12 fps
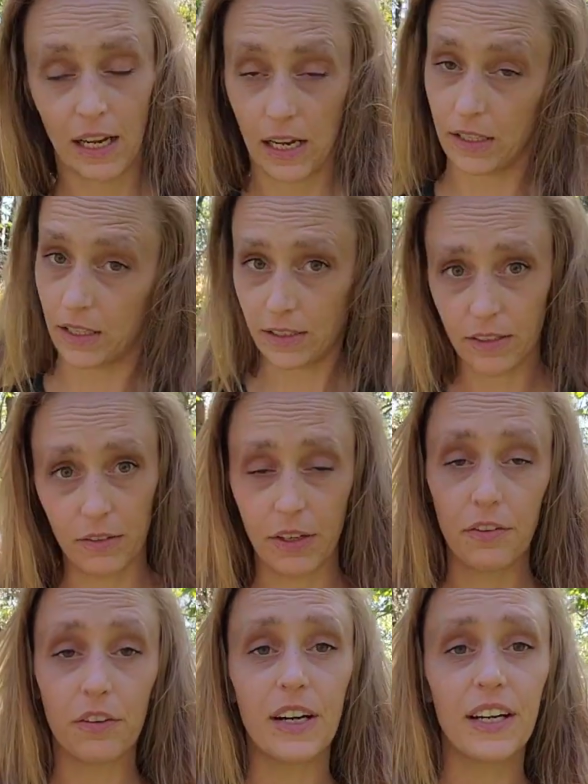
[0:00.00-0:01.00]

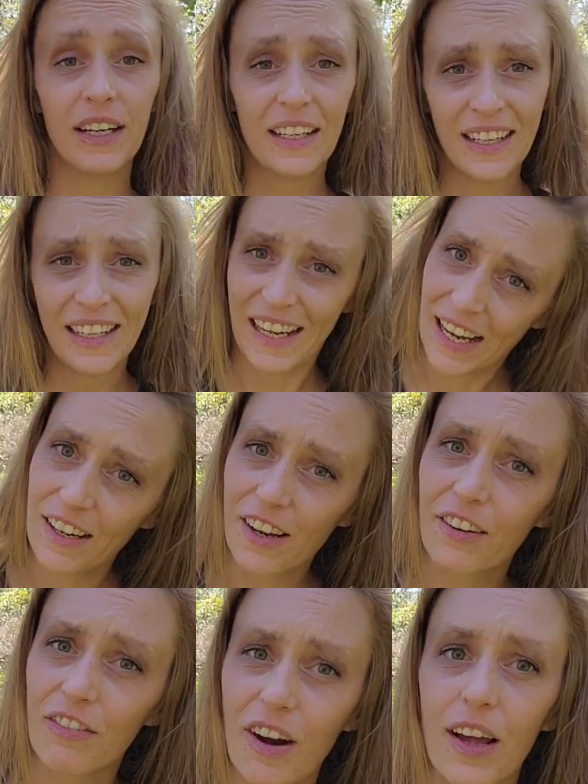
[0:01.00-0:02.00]
1873, he had a
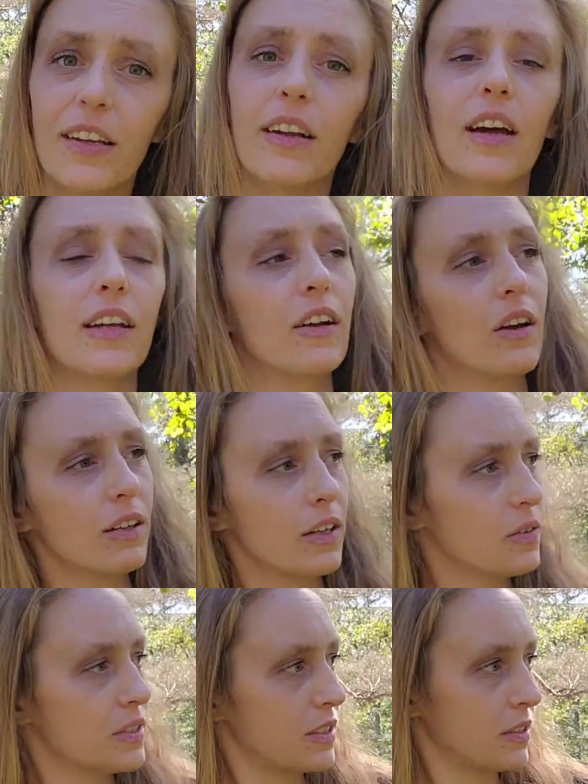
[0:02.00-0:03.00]
good run. You know, he
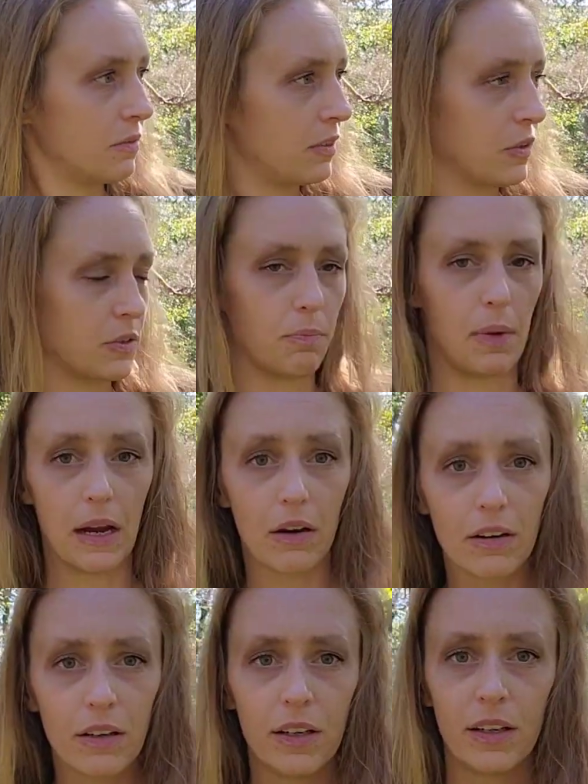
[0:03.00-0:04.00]
was, he was mayor,
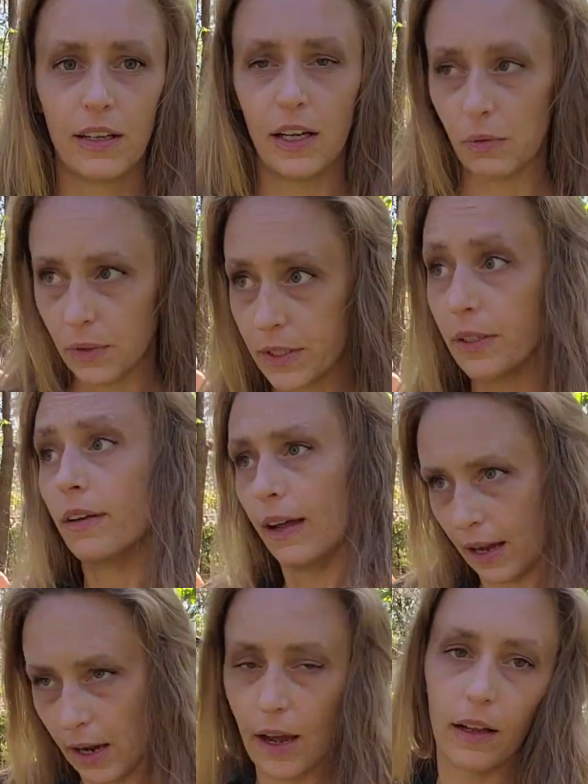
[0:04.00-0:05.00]
he was
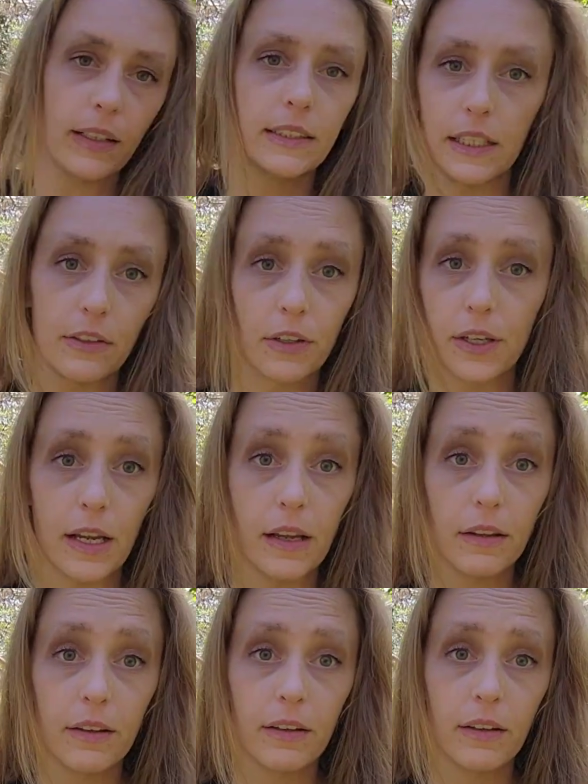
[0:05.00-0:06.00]
Alexander Keith,
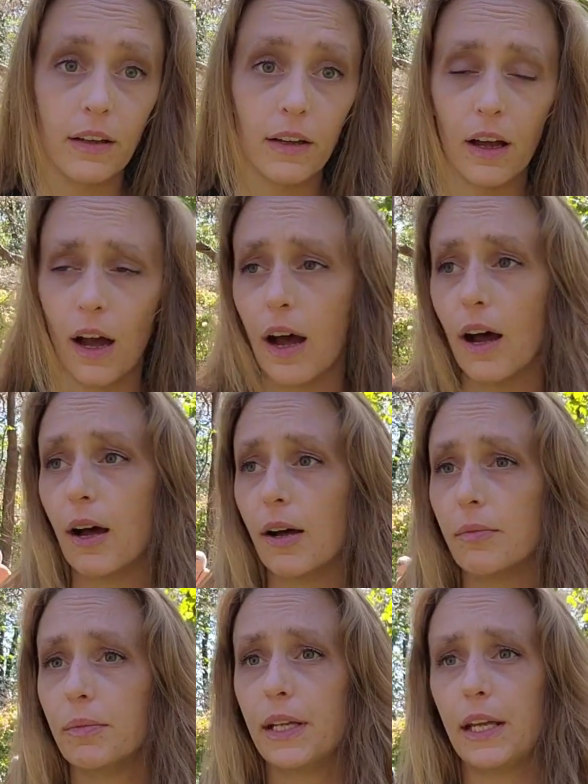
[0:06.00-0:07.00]
um,
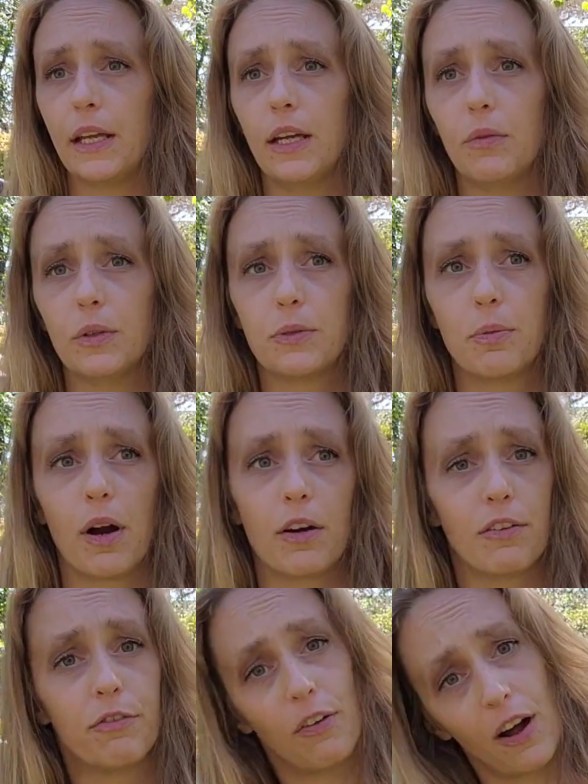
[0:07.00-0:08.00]
he was part
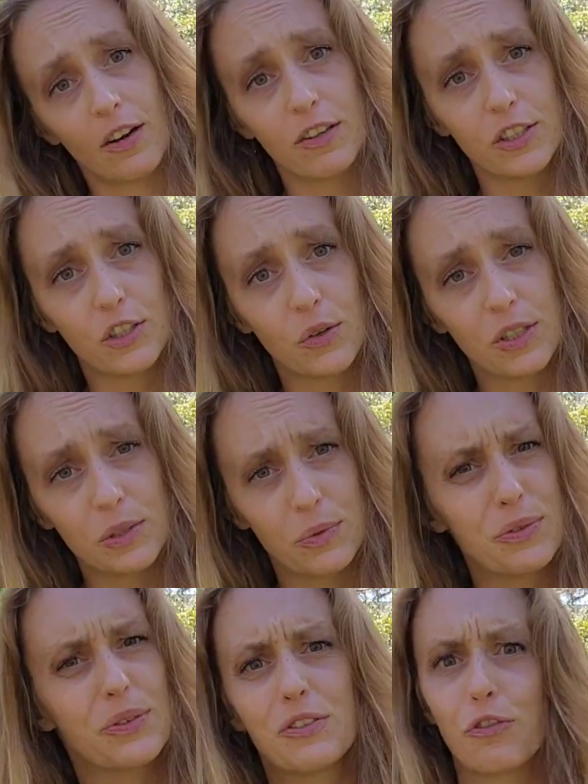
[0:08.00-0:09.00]
of fire insurance, which
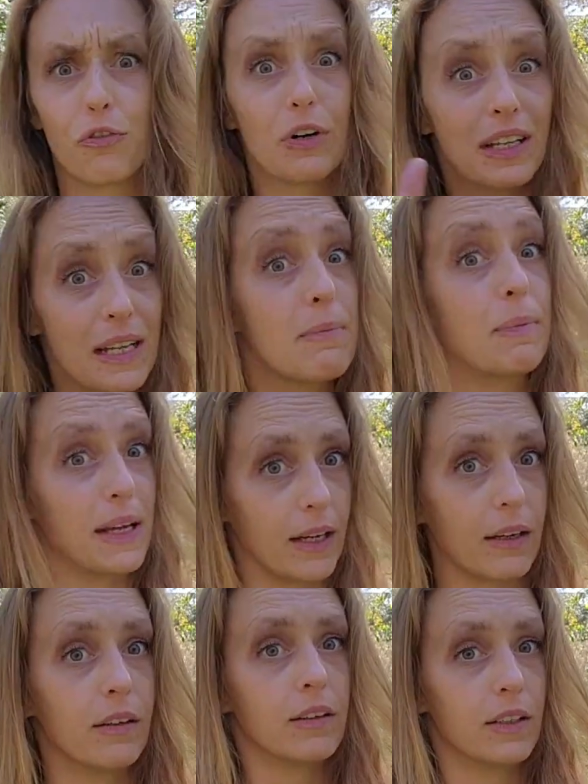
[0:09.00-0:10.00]
was really big
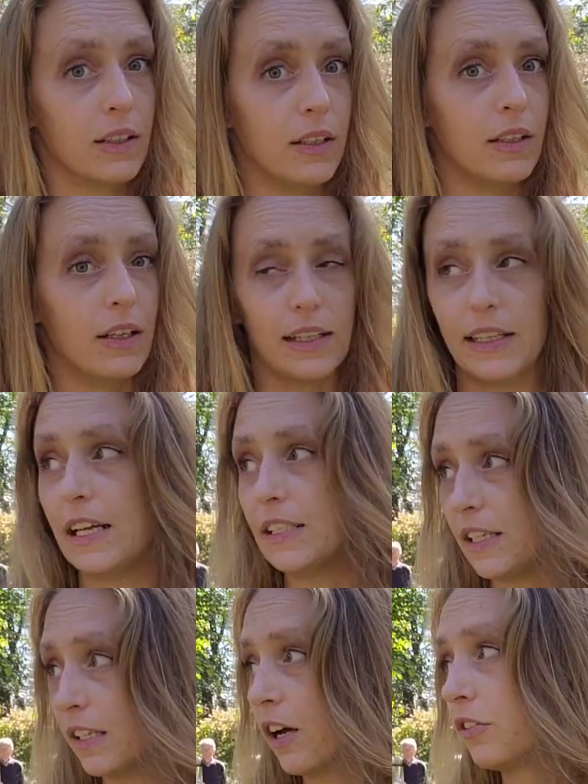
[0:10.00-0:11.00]
in the
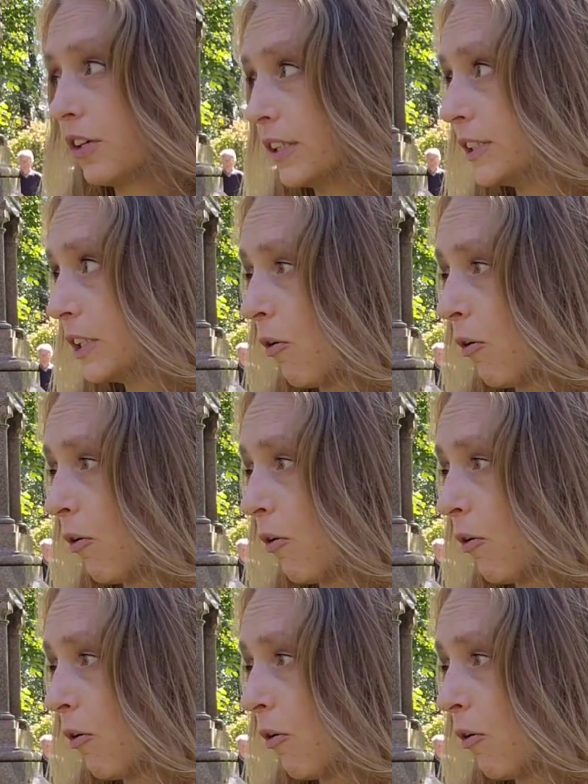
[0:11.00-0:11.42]
1800s.